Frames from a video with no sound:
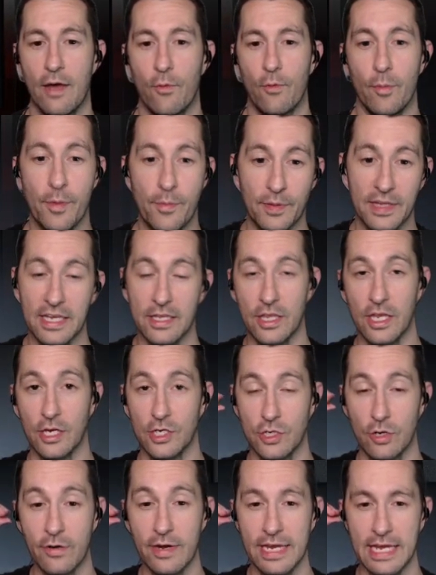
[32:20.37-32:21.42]
When we play the
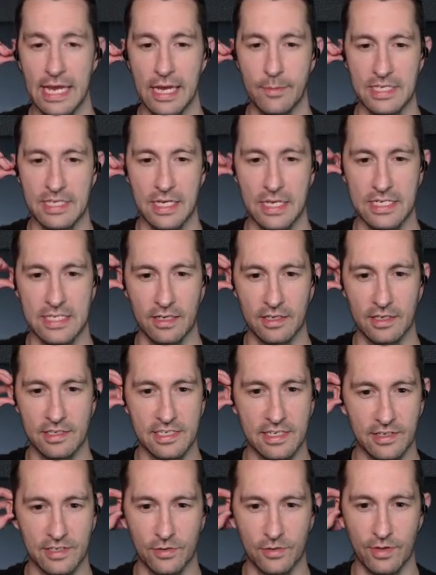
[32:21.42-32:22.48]
Atari games and it tells
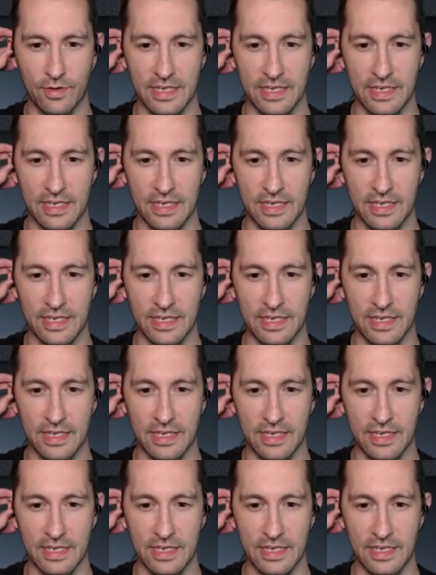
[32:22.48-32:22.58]
us